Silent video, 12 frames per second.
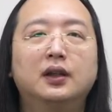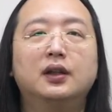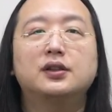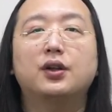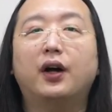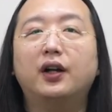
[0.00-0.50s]

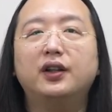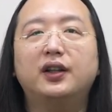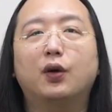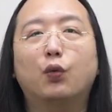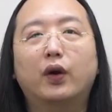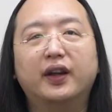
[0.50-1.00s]
So other
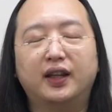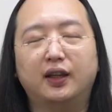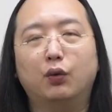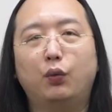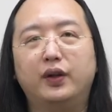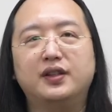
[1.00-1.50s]
than
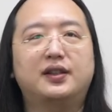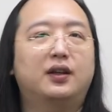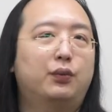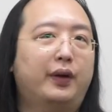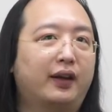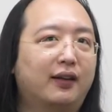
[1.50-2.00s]
working with the
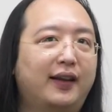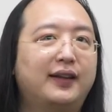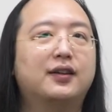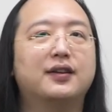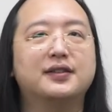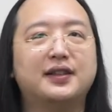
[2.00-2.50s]

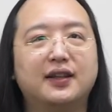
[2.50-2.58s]
regulators